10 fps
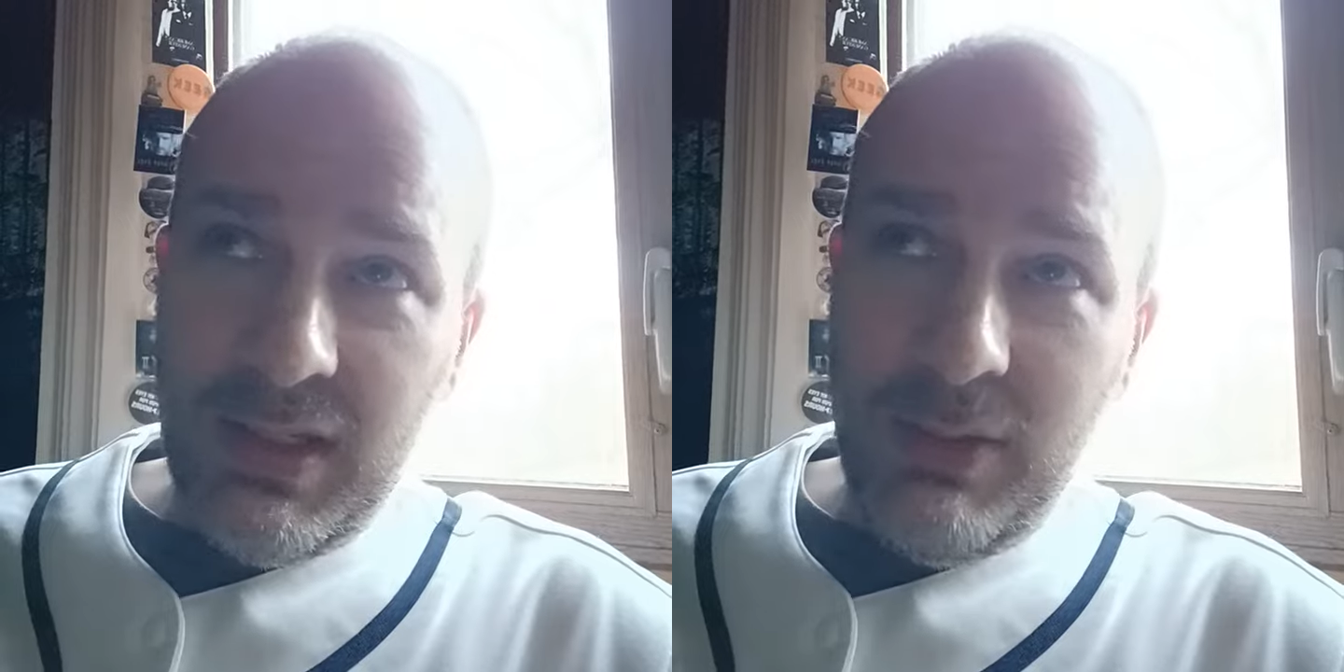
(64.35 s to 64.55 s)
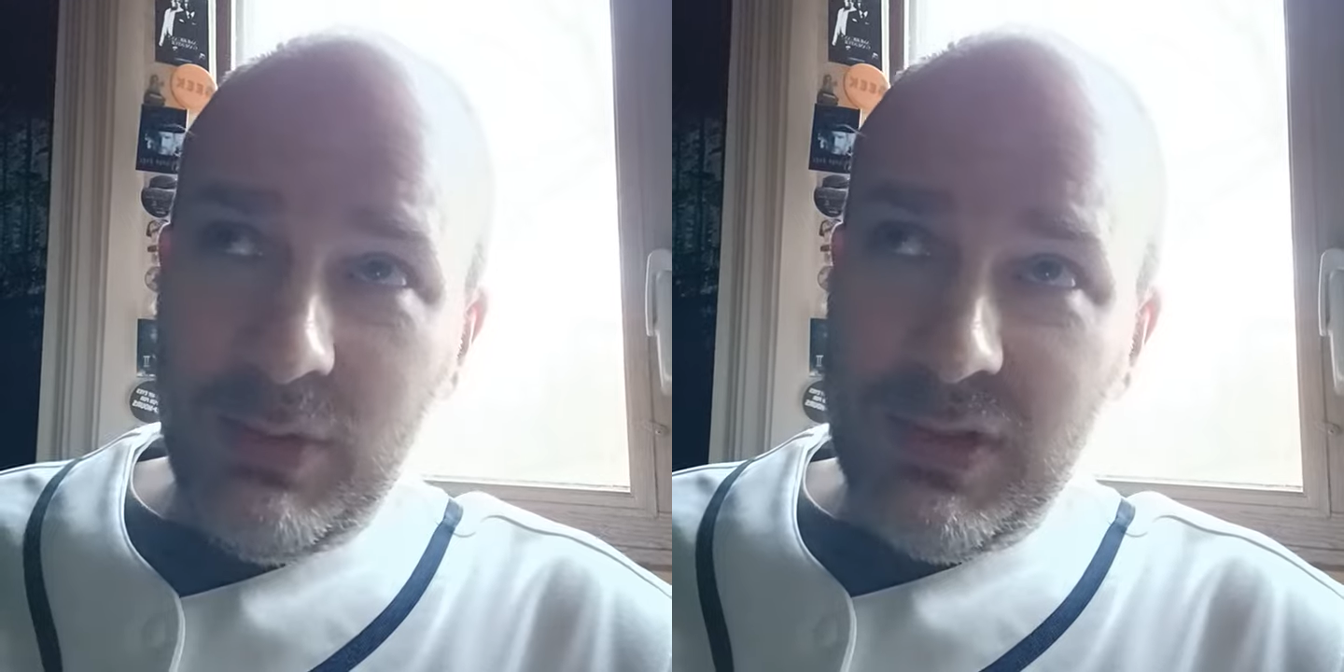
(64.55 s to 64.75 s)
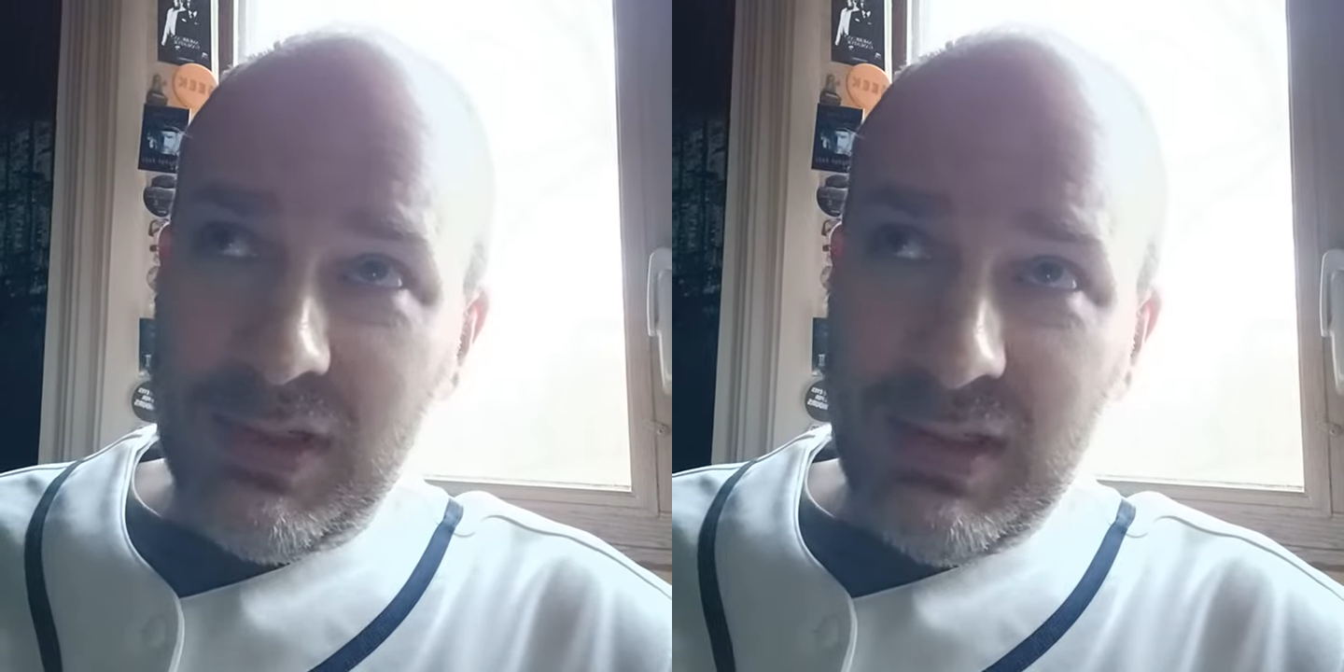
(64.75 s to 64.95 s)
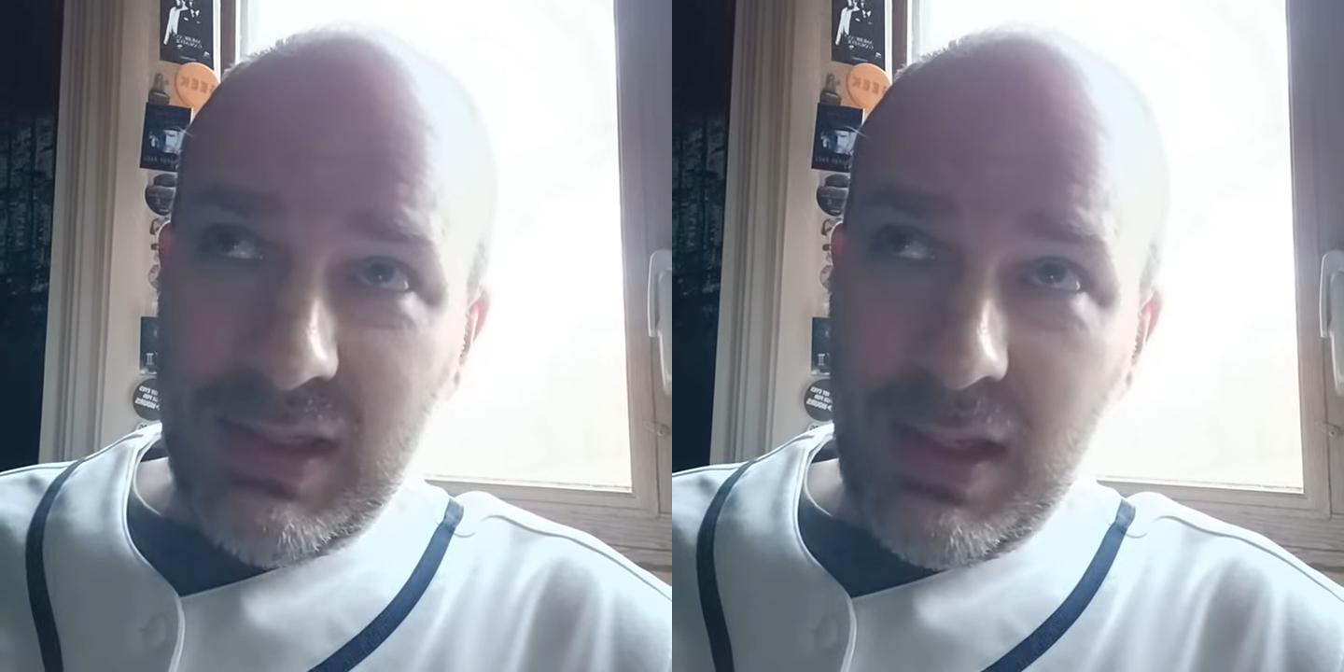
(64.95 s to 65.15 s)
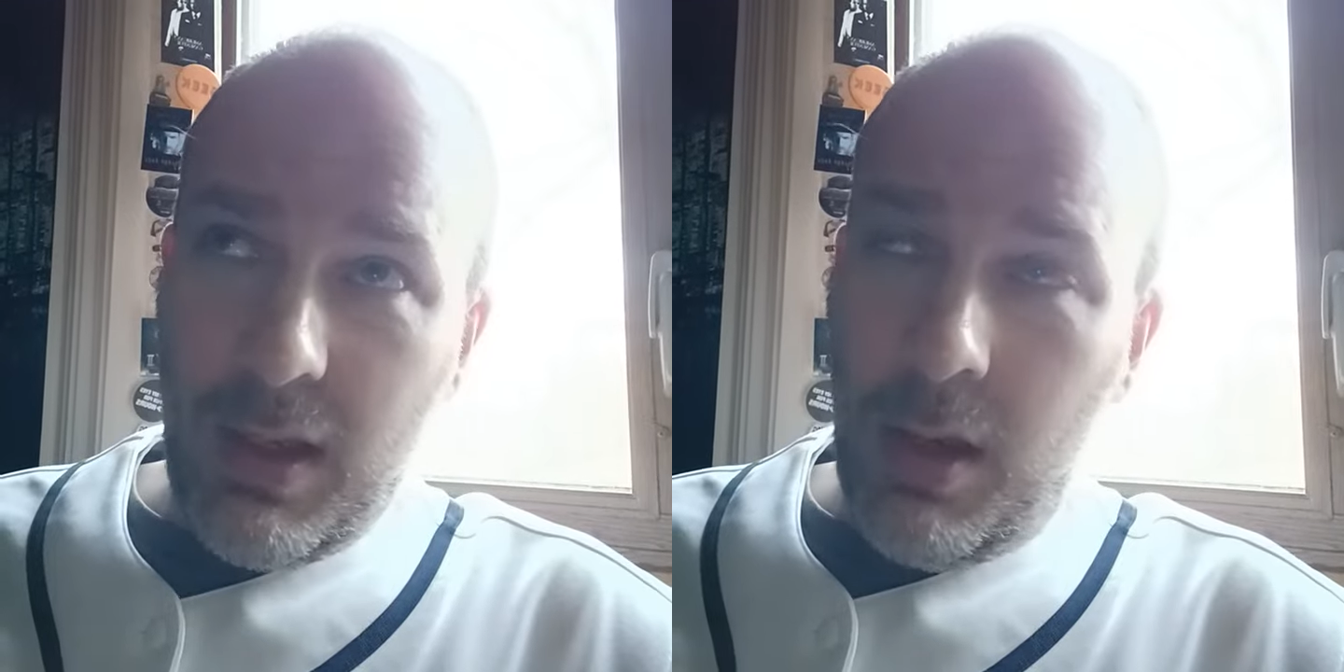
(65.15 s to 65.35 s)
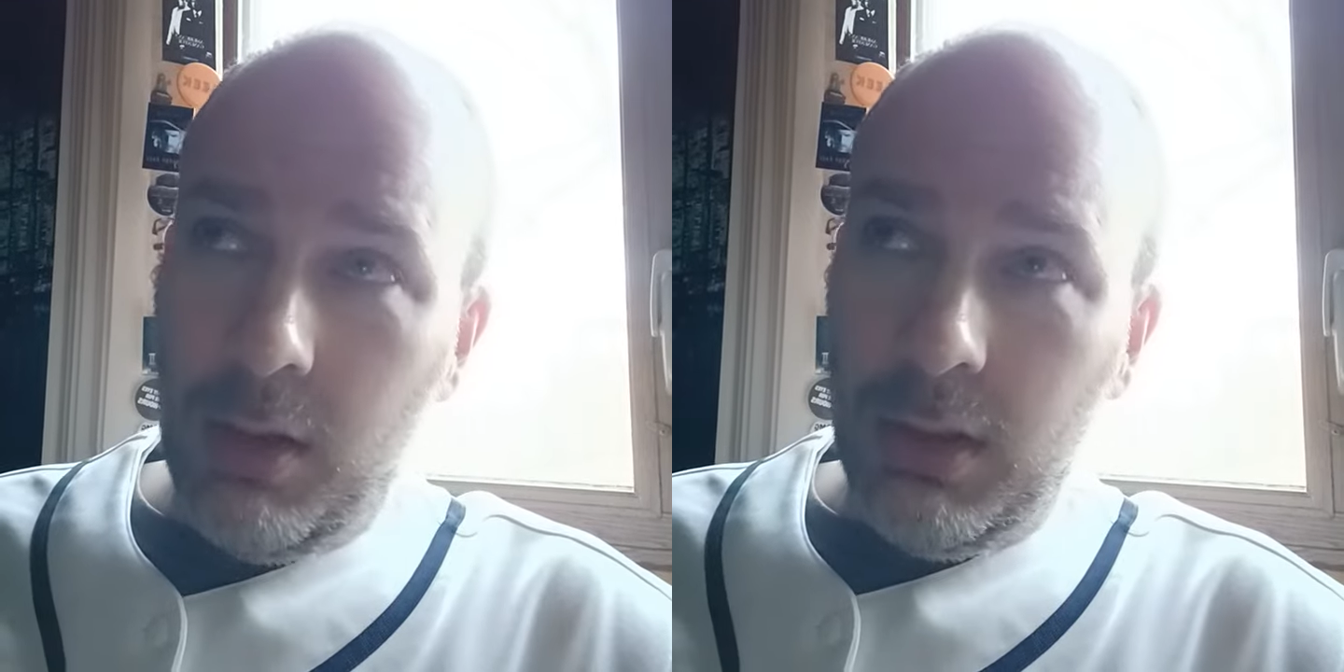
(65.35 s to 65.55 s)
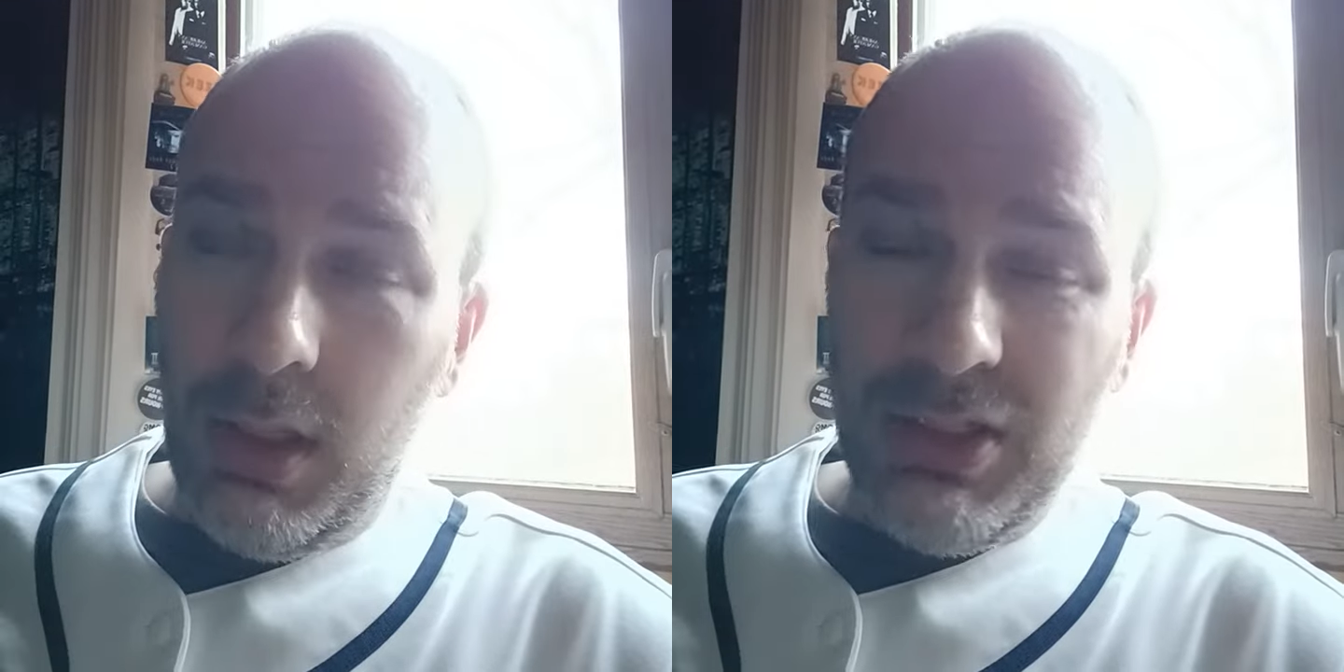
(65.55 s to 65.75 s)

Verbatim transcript: He was just ugly,